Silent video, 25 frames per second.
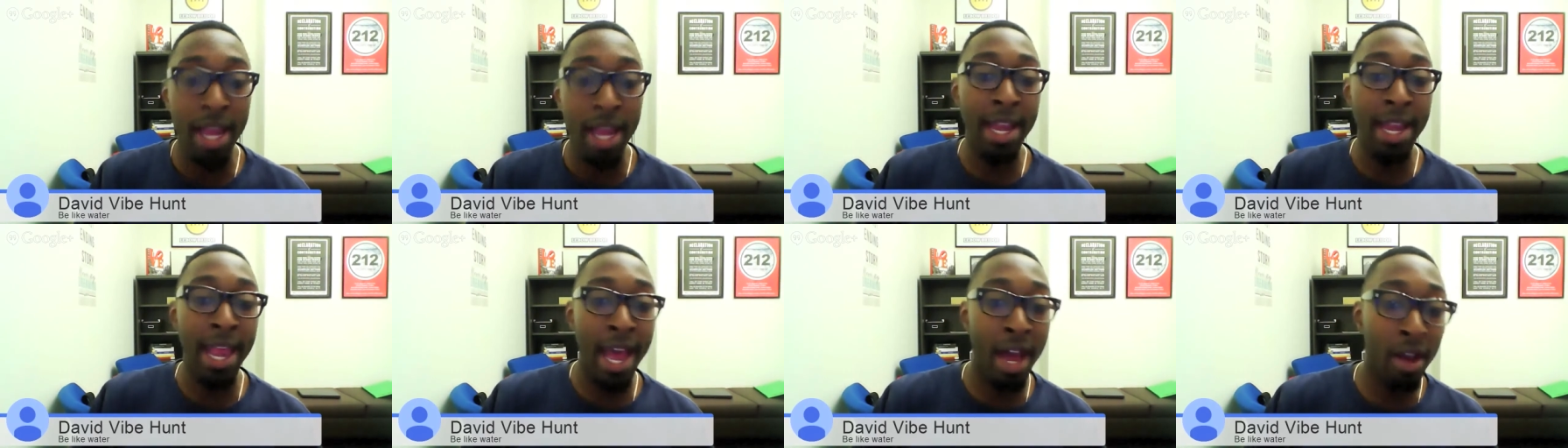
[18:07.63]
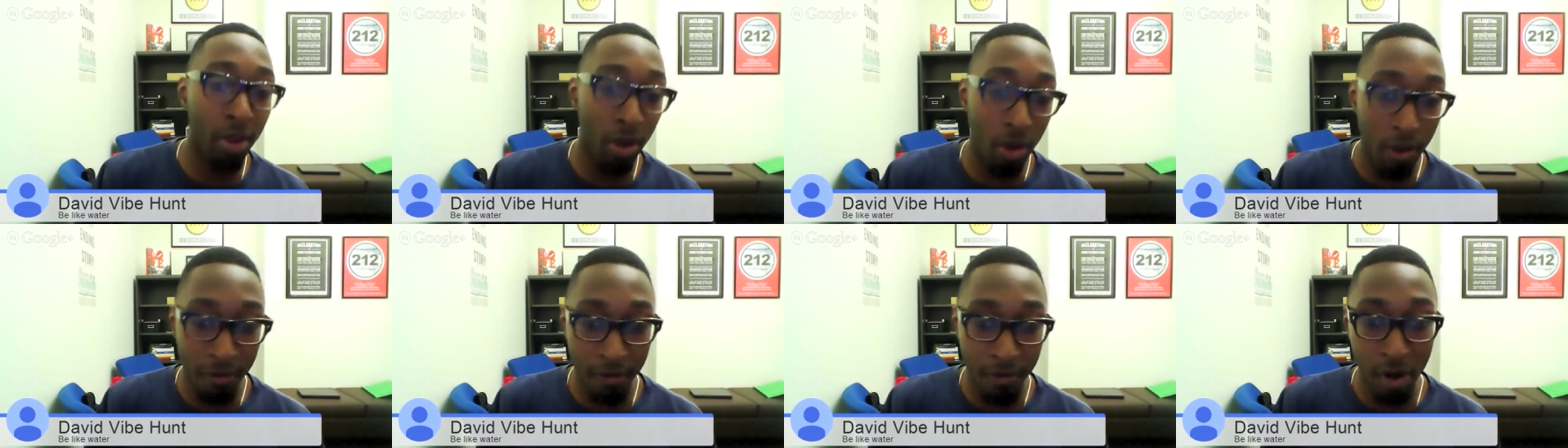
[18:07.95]
Now
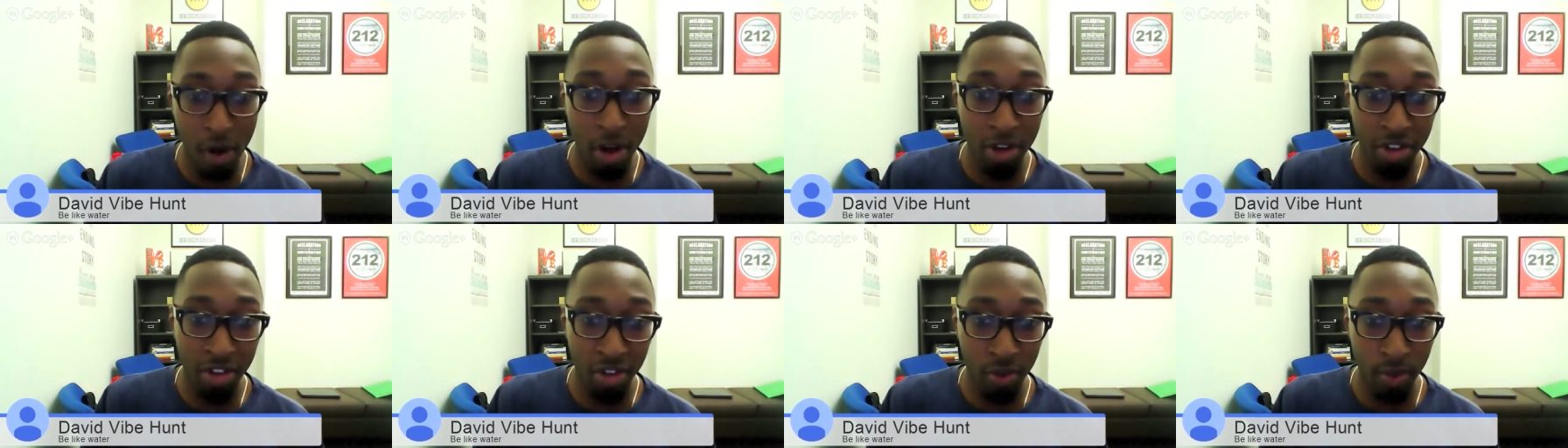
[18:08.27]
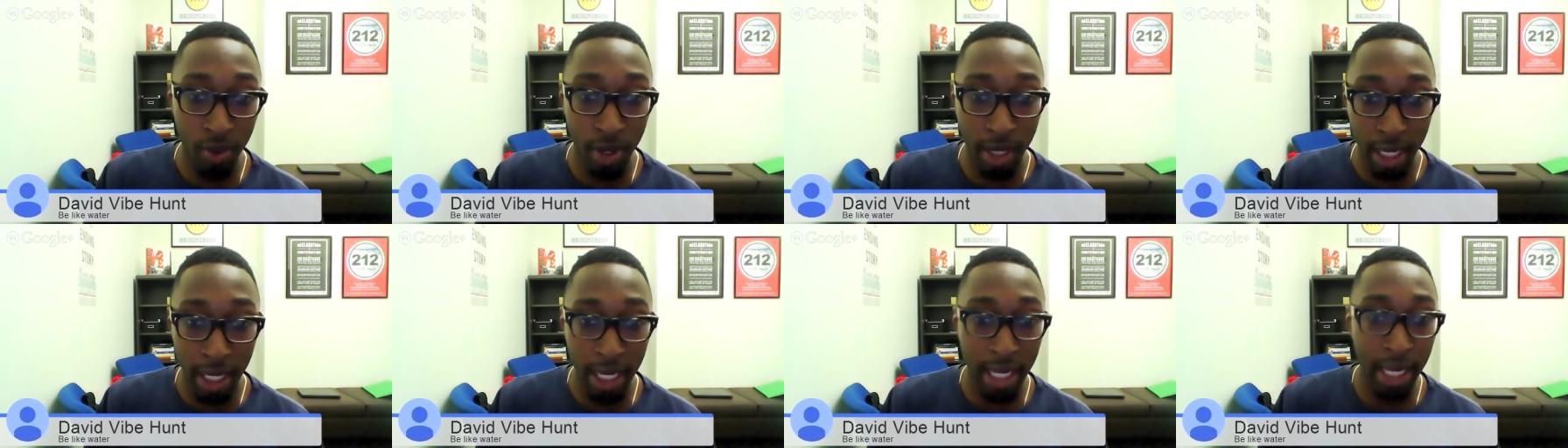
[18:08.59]
you're
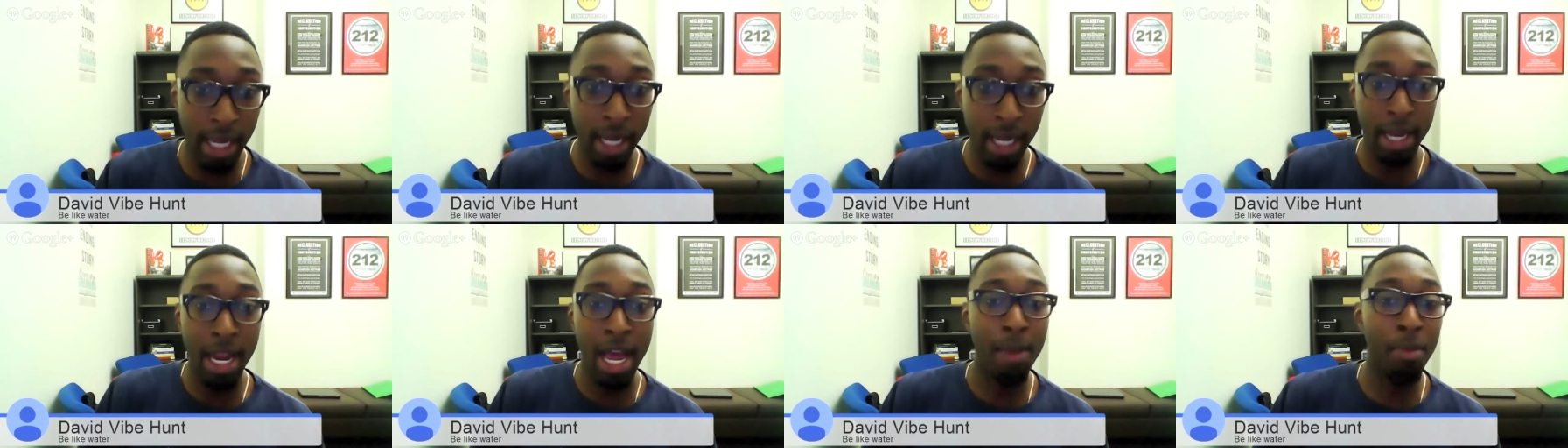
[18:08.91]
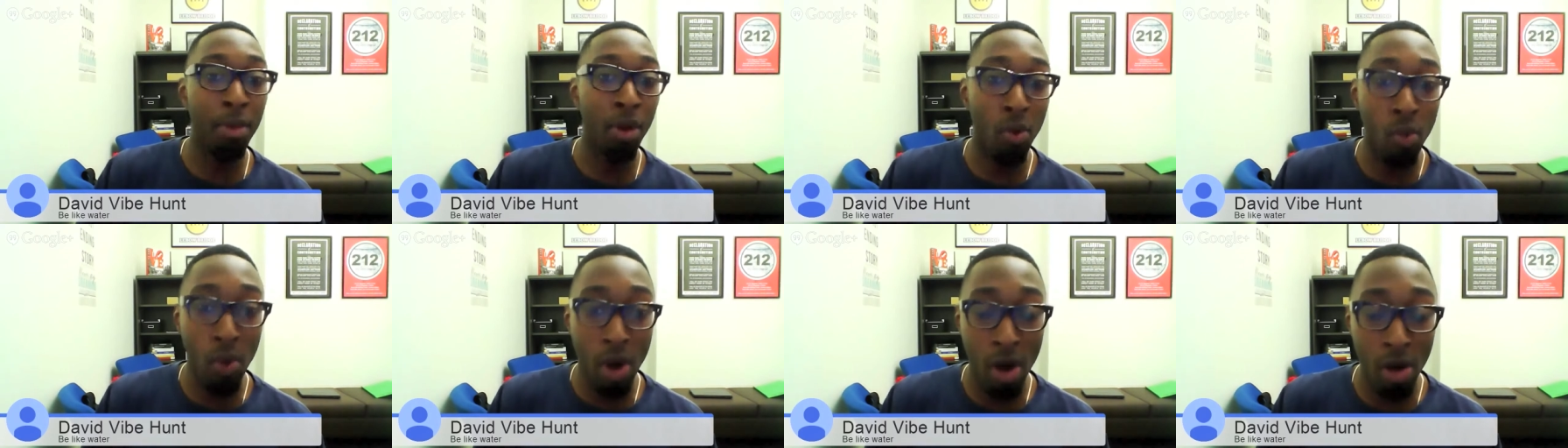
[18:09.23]
fostering
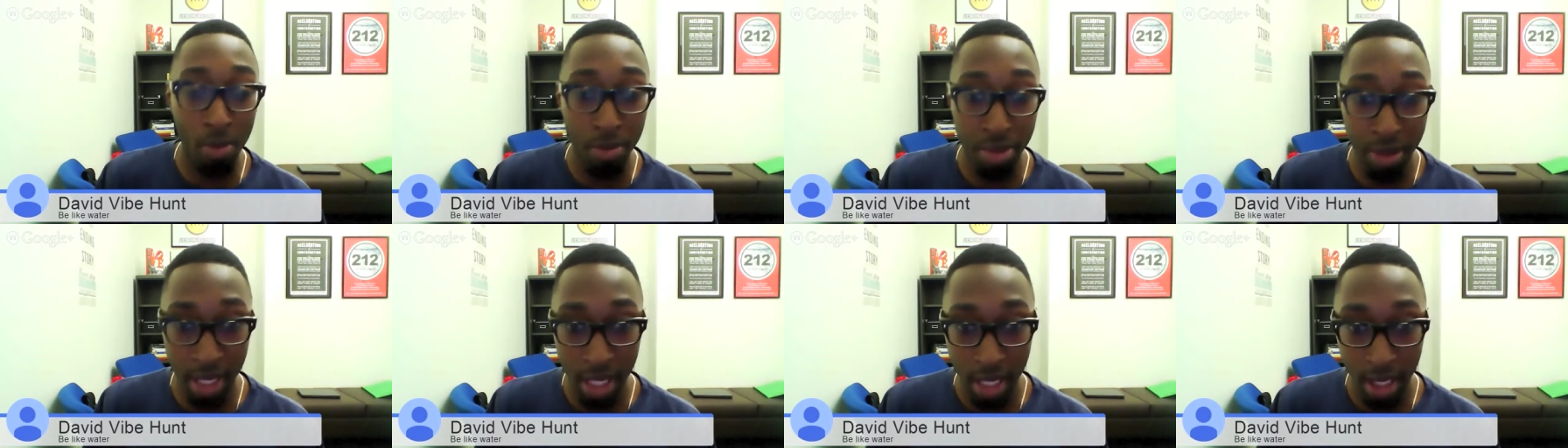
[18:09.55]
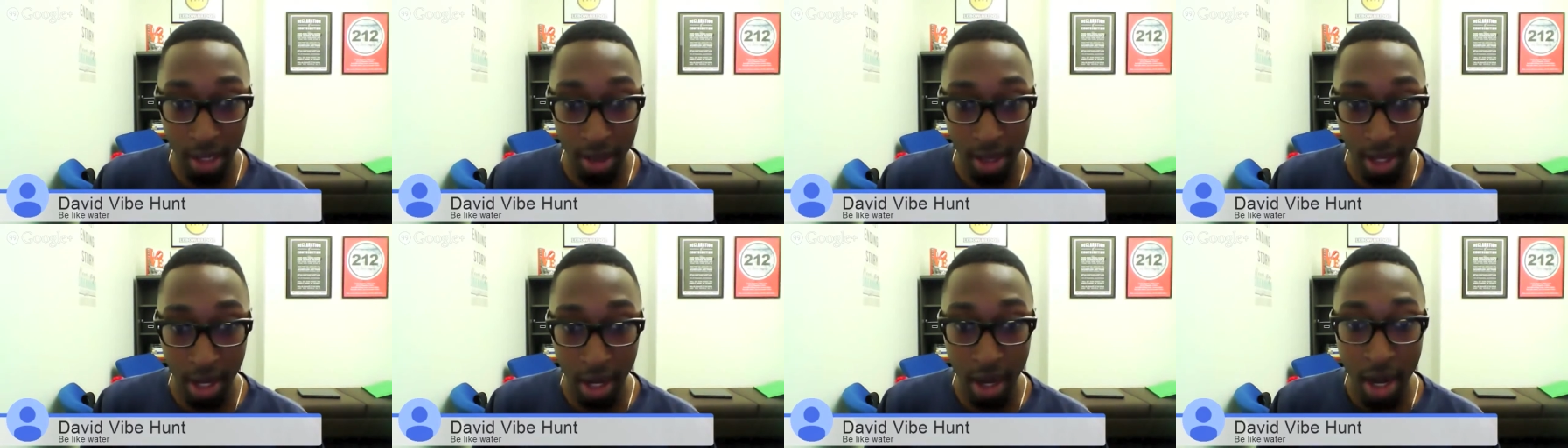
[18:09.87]
economic
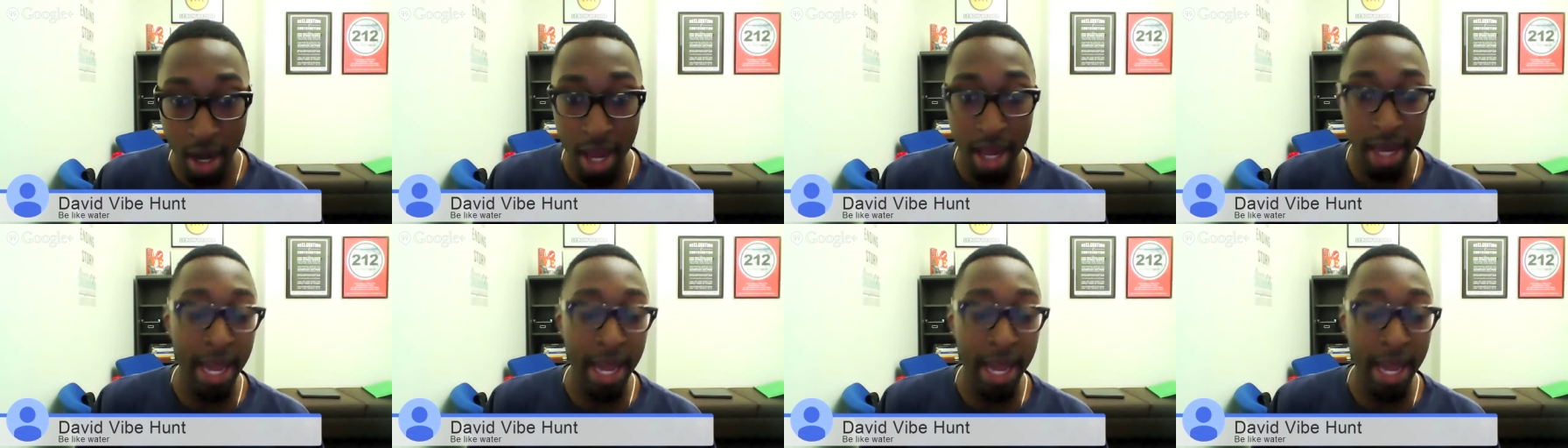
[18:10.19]
well-being there.